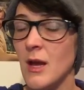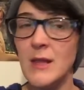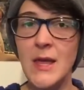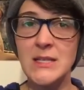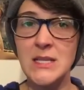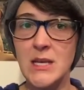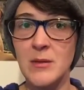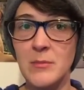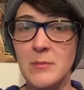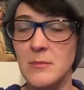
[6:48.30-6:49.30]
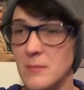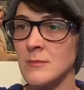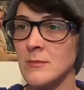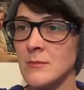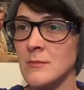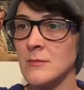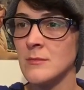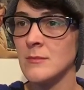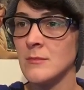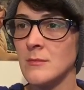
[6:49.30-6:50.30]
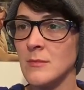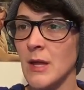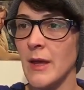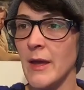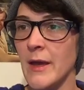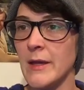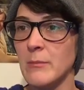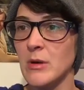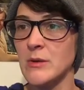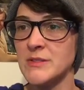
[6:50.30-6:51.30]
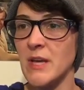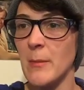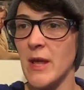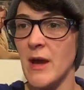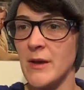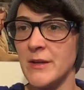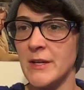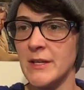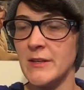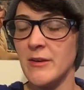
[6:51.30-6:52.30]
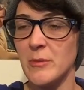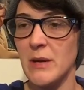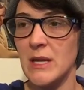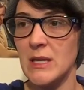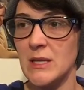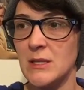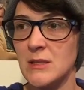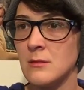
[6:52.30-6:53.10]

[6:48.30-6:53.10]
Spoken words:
I liked him. And the moon's coming out. You're gonna kill your buddy.